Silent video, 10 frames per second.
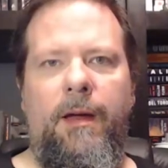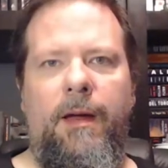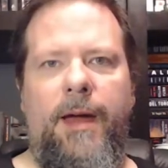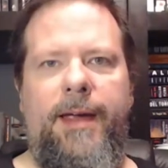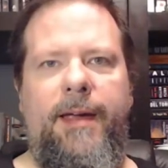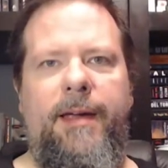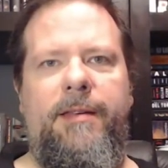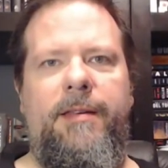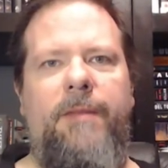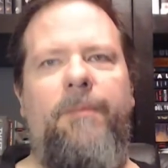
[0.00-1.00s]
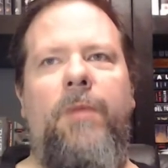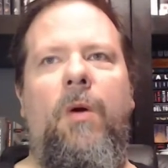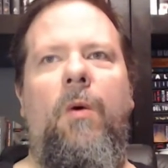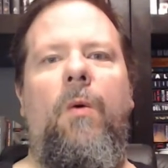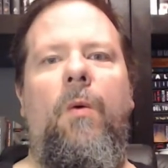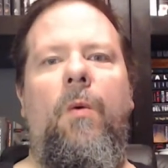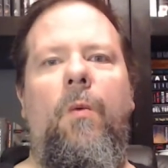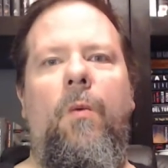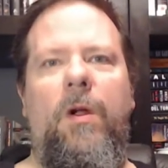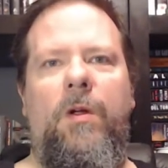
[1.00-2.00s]
Hi guys,
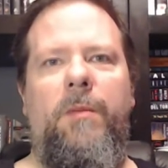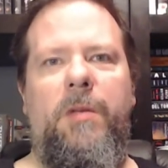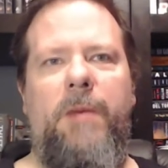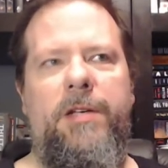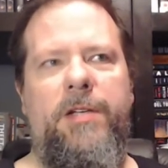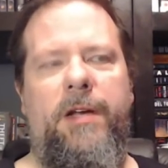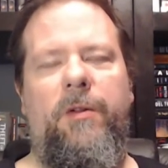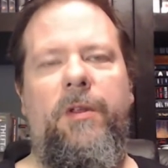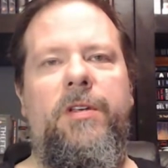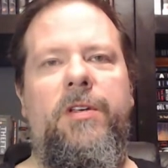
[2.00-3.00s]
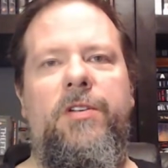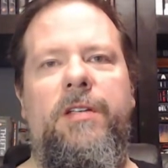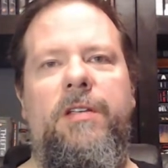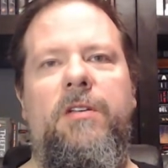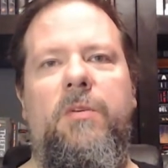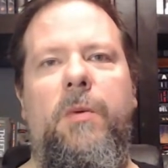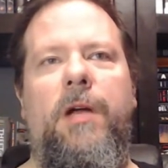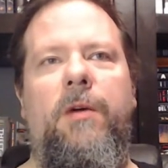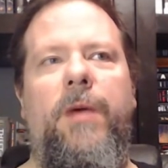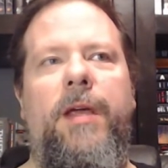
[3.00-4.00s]
welcome to my channel. This is Jason's
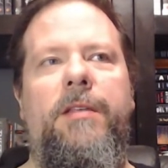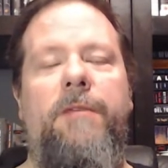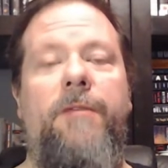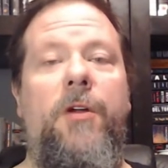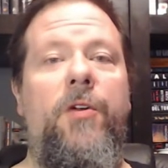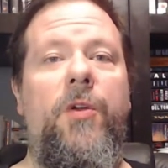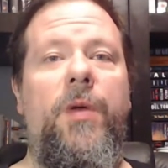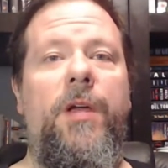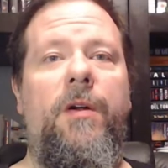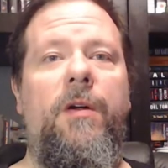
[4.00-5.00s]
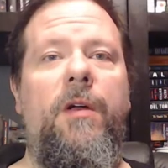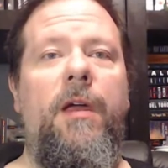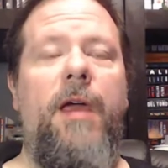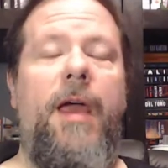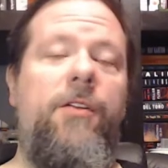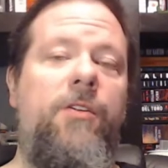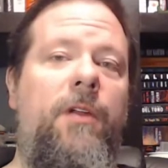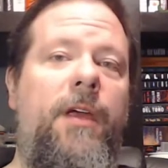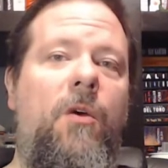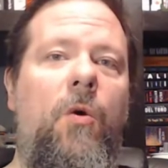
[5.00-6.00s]
Weird Reads. If you're new here and you
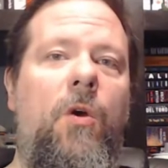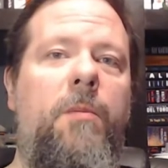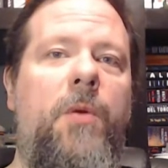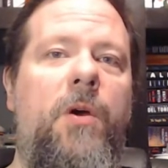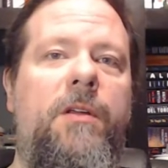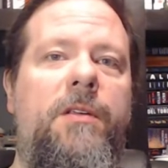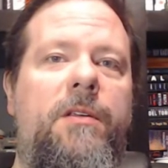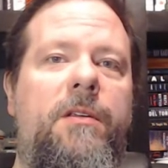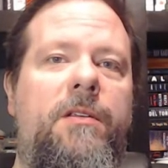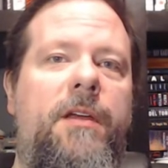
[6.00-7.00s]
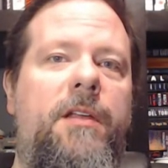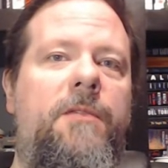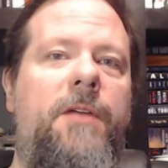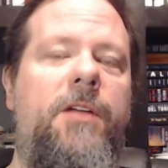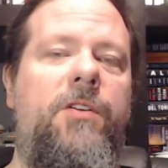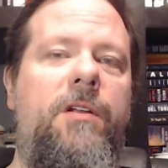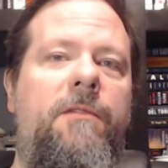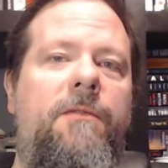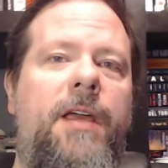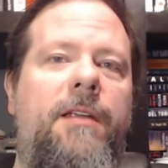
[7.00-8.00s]
like horror books, science fiction,
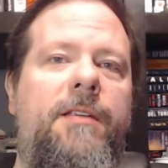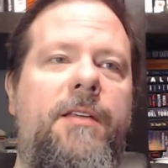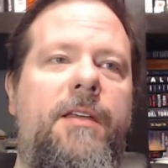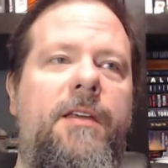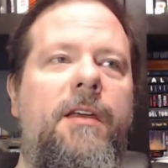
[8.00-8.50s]
and fantasy,